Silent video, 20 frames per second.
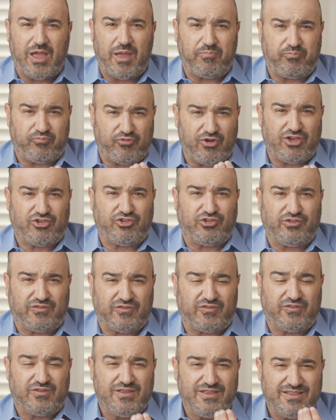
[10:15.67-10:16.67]
a
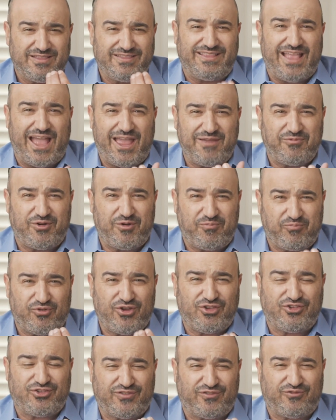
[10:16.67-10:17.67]
precious diamond, a
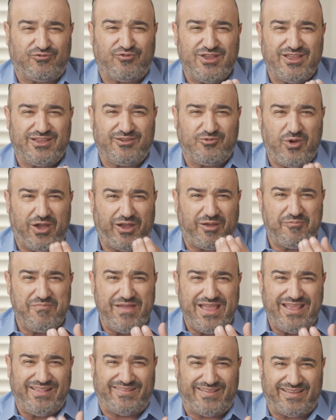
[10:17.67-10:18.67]
precious ring. We are
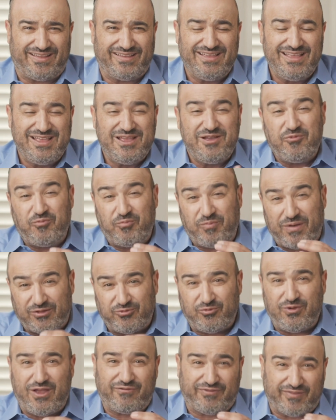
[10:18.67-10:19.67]
amazing.
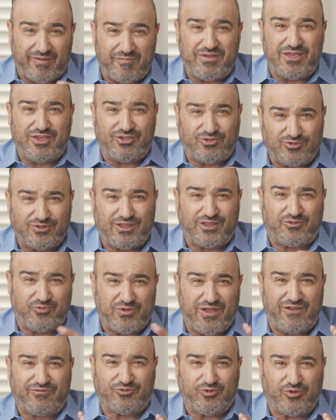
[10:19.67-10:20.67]
But we have some issue that
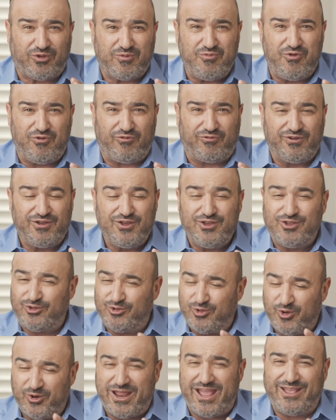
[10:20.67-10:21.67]
we have to remove.
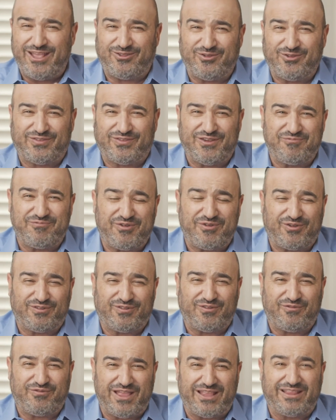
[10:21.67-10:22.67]
Don't hate yourself
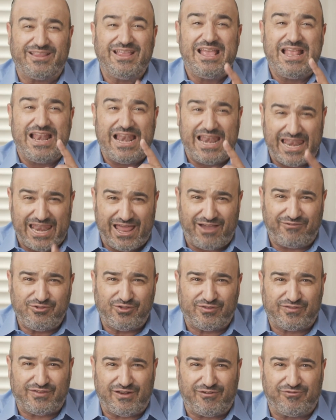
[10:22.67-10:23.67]
because of that. Love
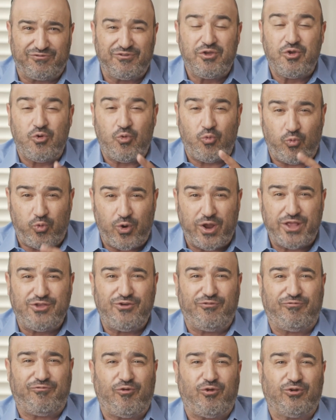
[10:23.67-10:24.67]
yourself with
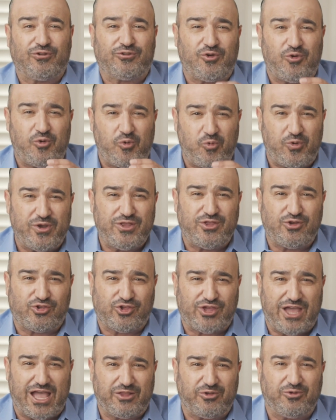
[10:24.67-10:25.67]
your fault, with your
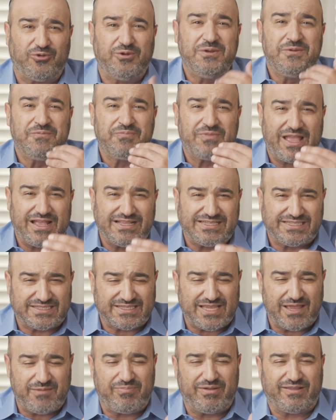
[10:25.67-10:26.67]
shadow, and
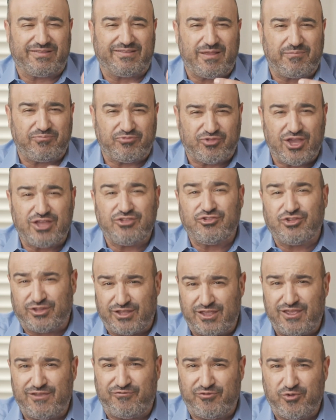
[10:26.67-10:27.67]
step by step change
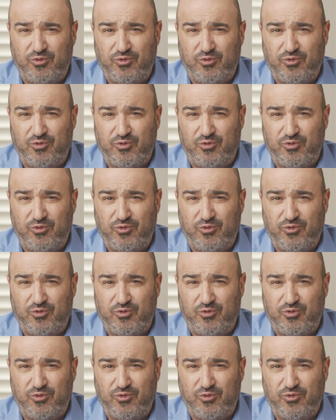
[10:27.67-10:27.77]
it if